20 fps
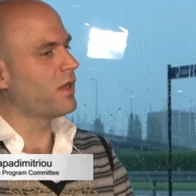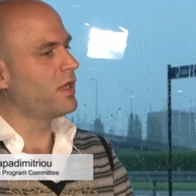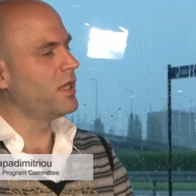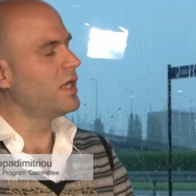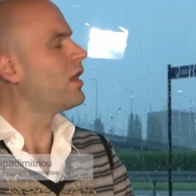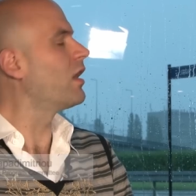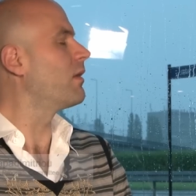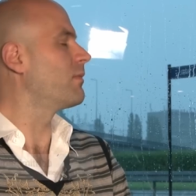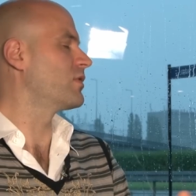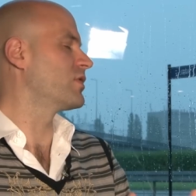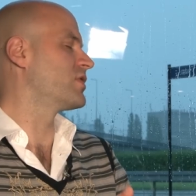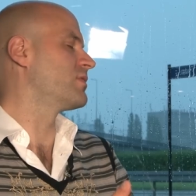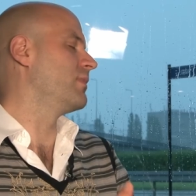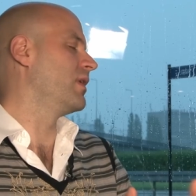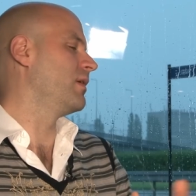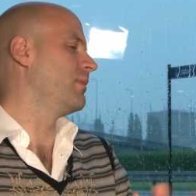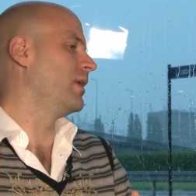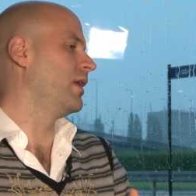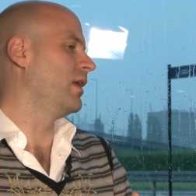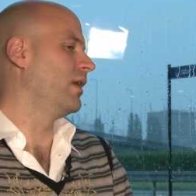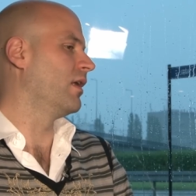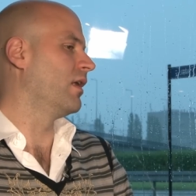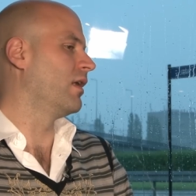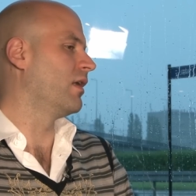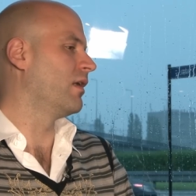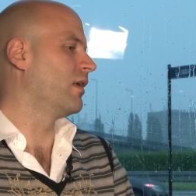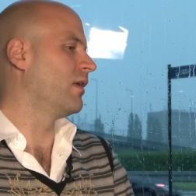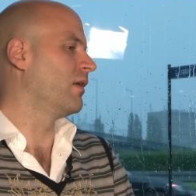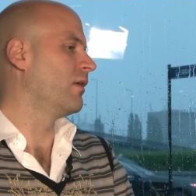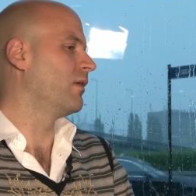e-commerce maybe,
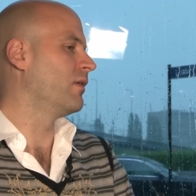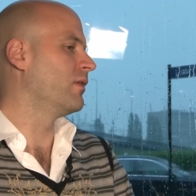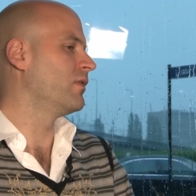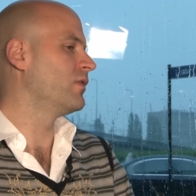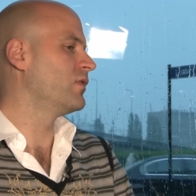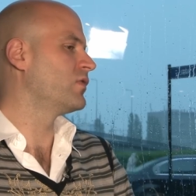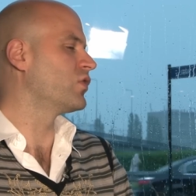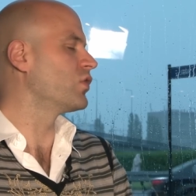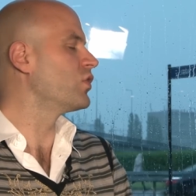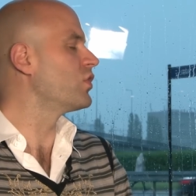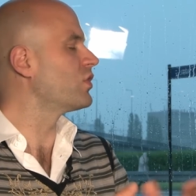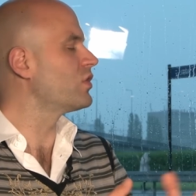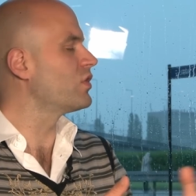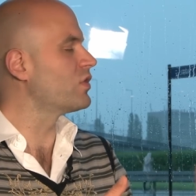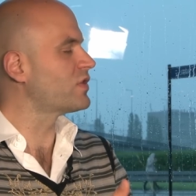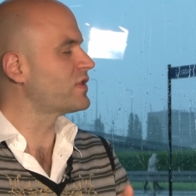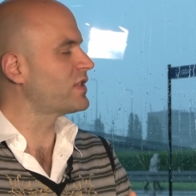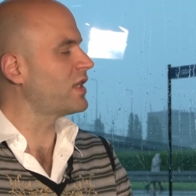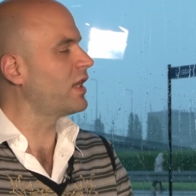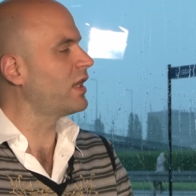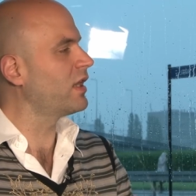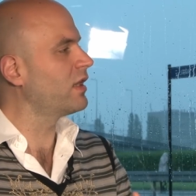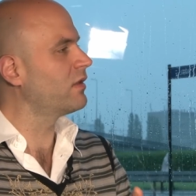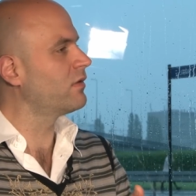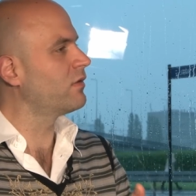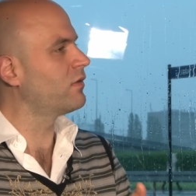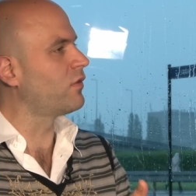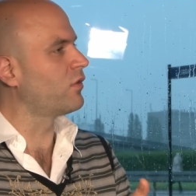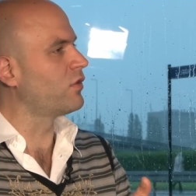so you're selling